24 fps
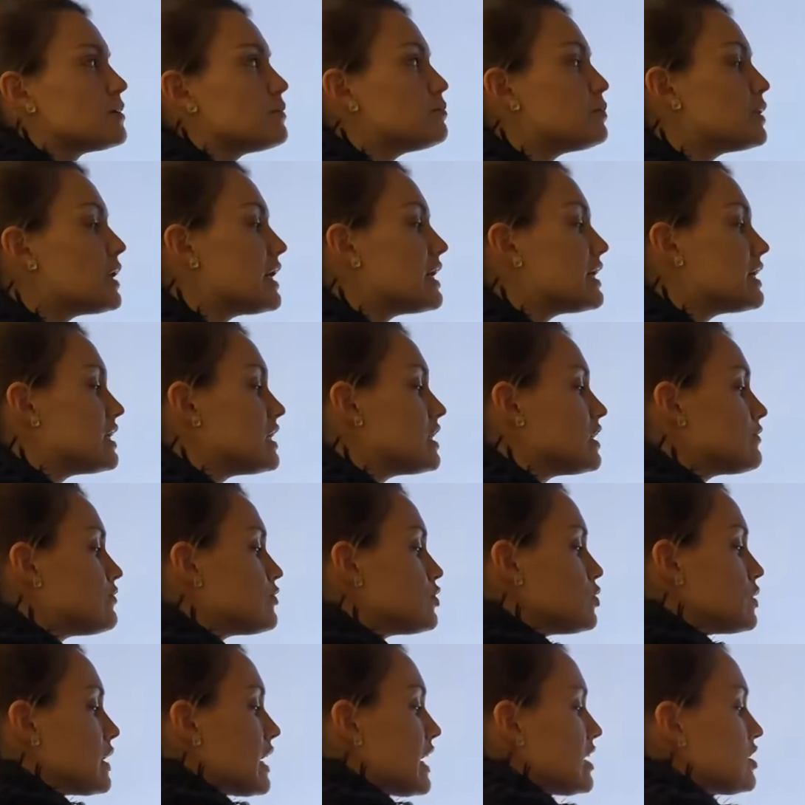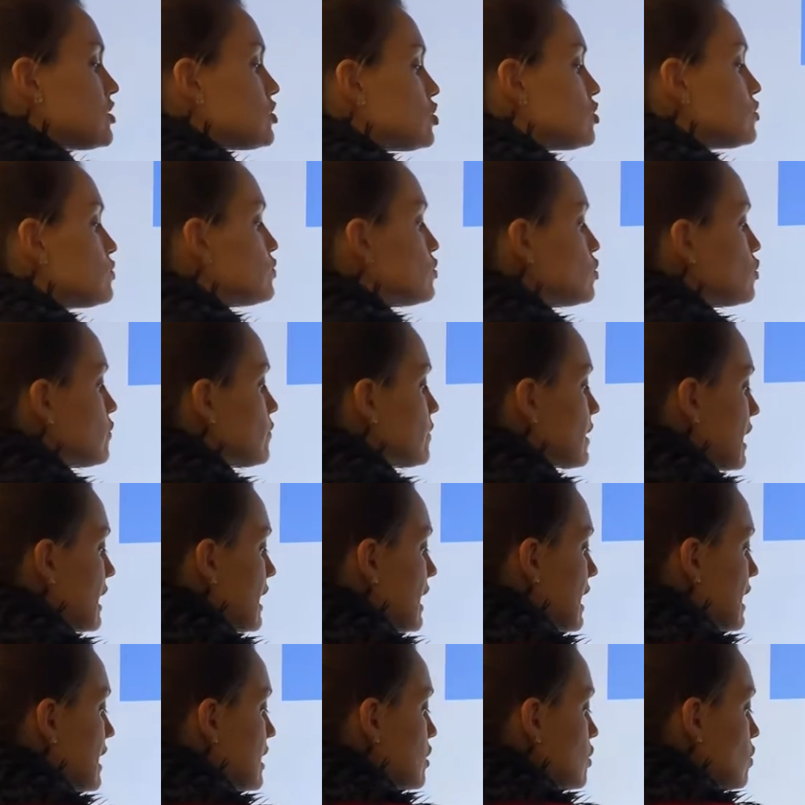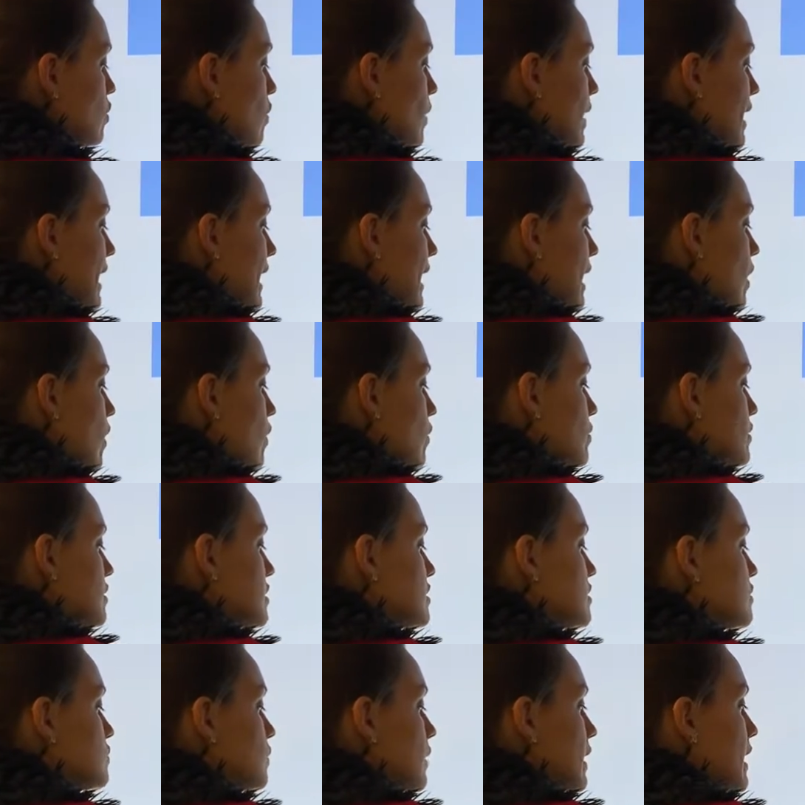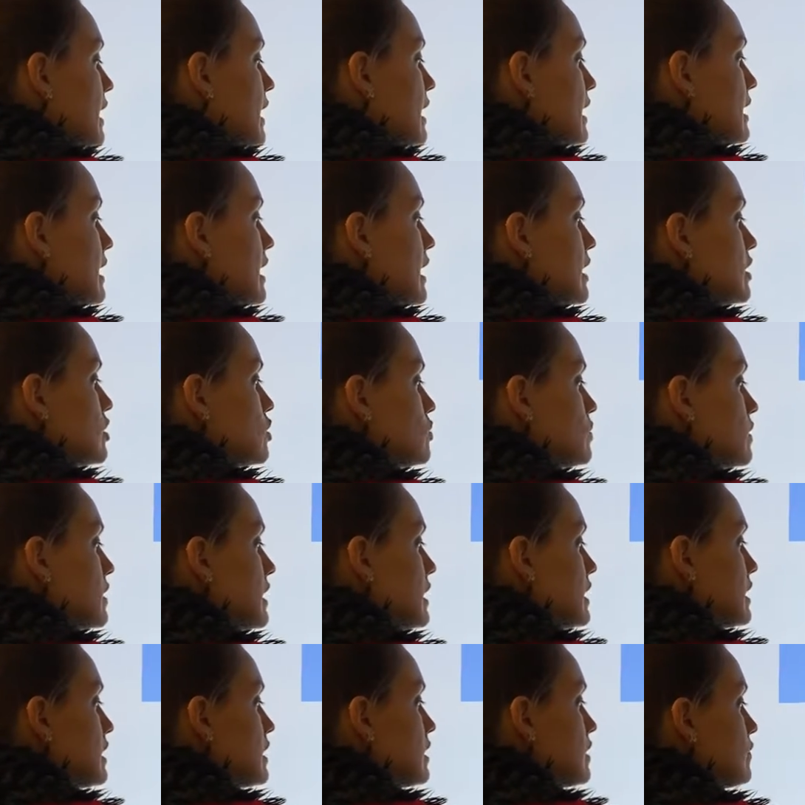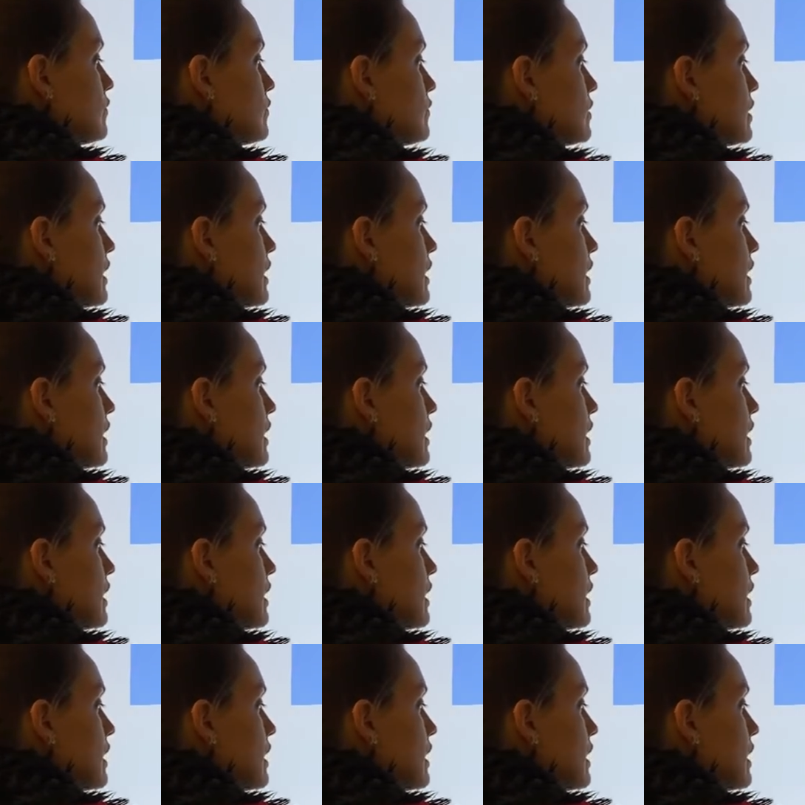But if you, as you move that angle out this way and you hit it